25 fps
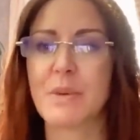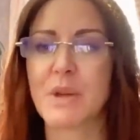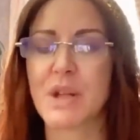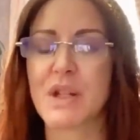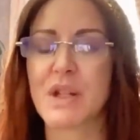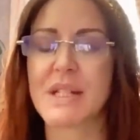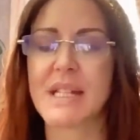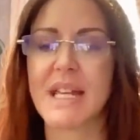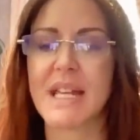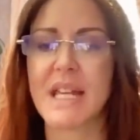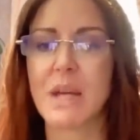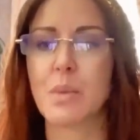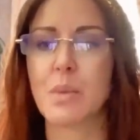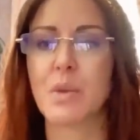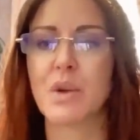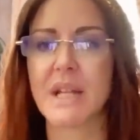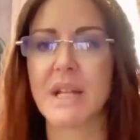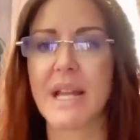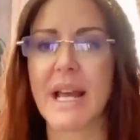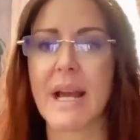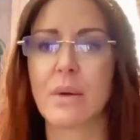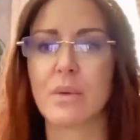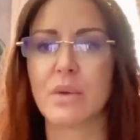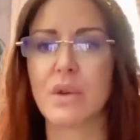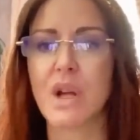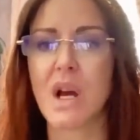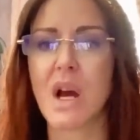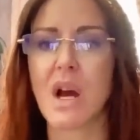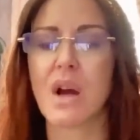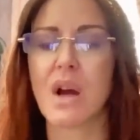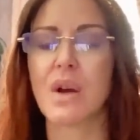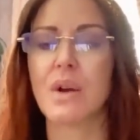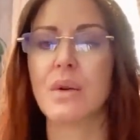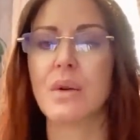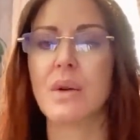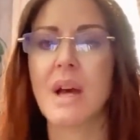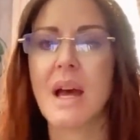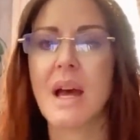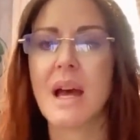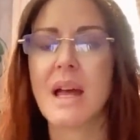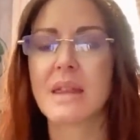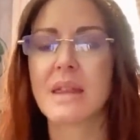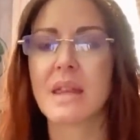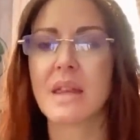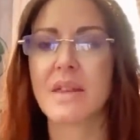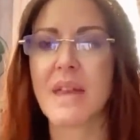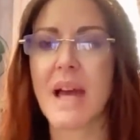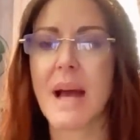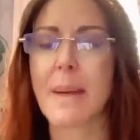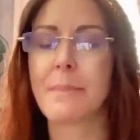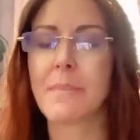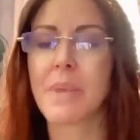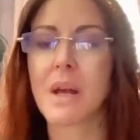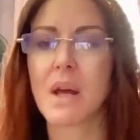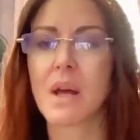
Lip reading: because he would now know that that